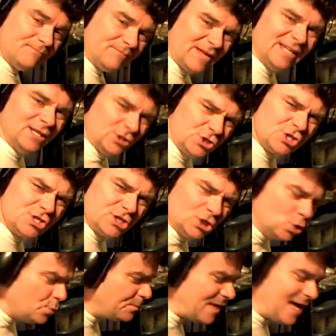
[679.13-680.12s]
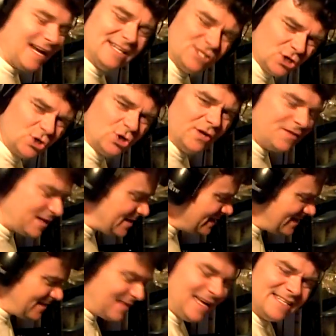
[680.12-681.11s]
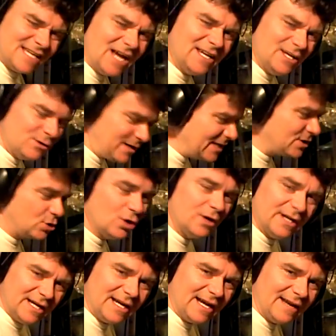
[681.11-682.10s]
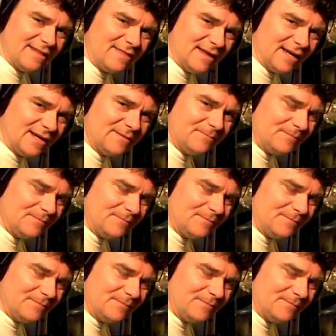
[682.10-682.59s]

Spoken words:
And just loop that. It's a good, that's how you get good at it, I think.